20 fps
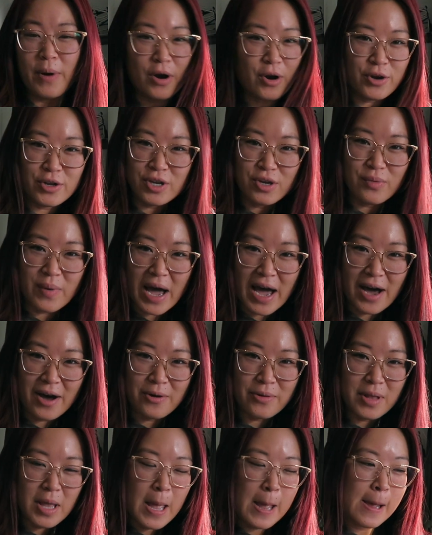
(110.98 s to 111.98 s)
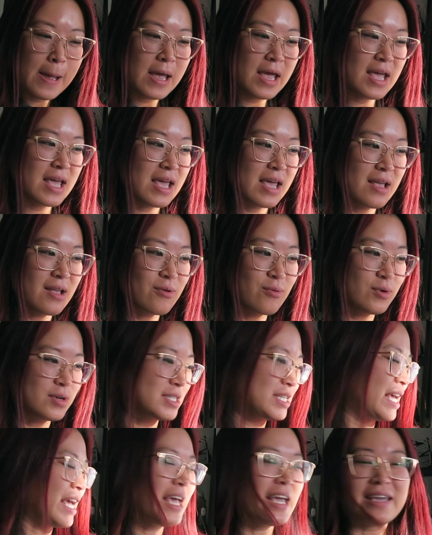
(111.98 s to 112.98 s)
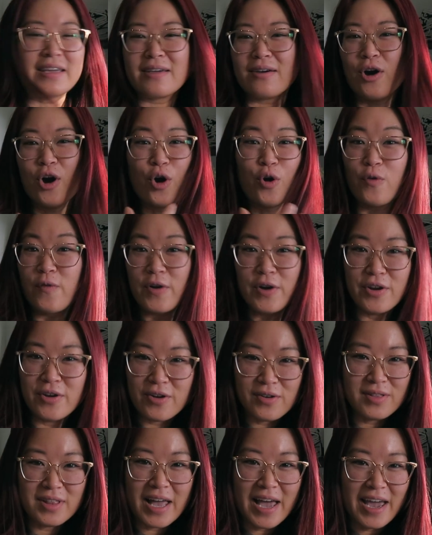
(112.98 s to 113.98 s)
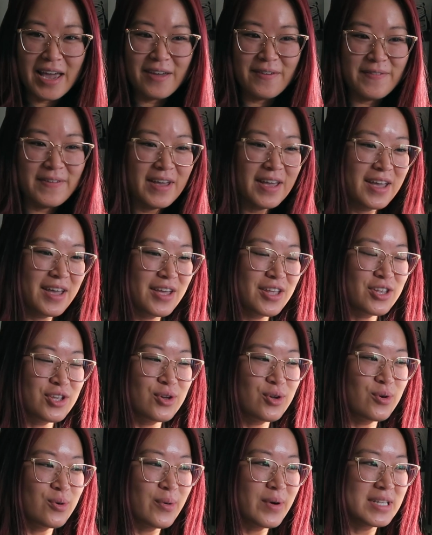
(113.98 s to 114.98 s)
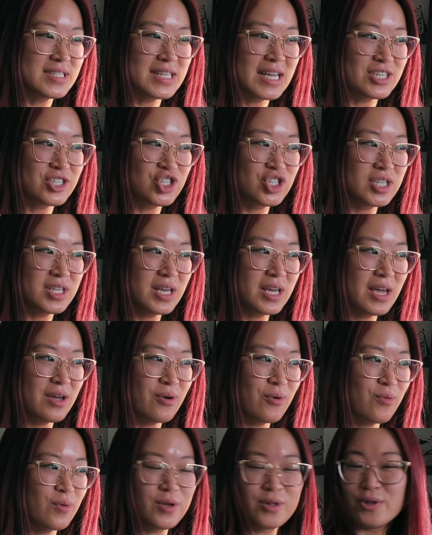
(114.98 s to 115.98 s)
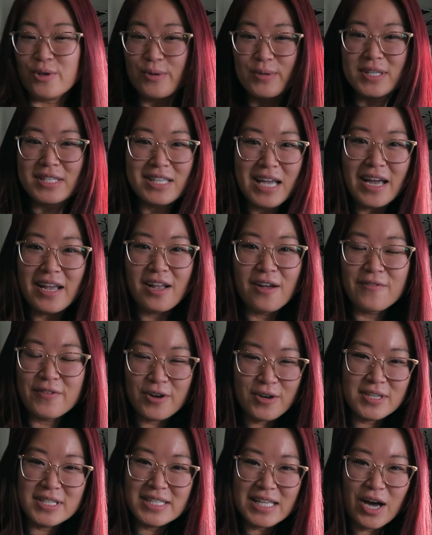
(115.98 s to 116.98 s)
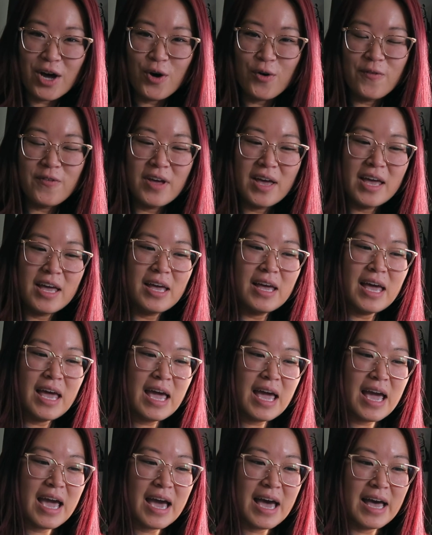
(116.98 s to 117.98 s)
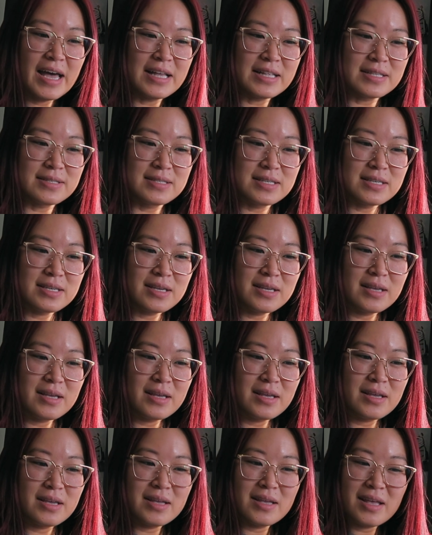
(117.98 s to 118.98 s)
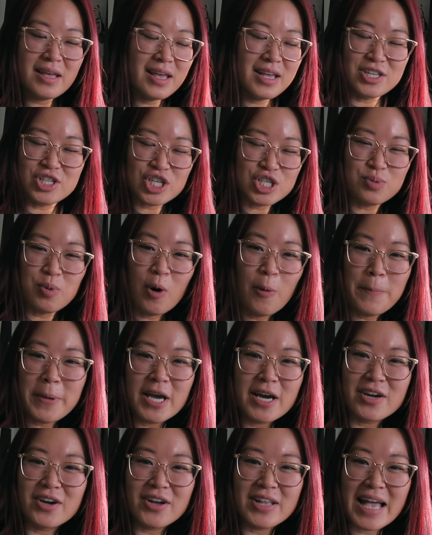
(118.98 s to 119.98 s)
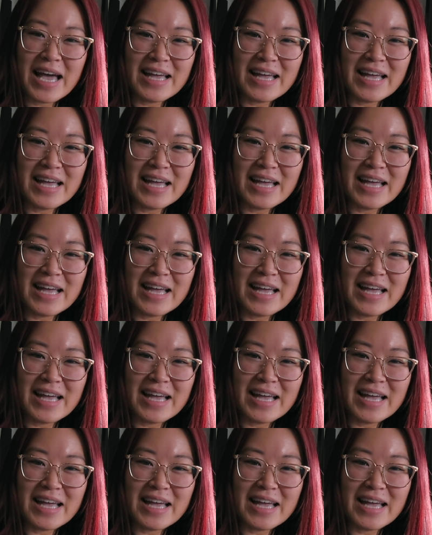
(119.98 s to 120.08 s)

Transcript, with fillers: burn you out. It will take over your life. You essentially will lose sight of yourself and it just won't be a good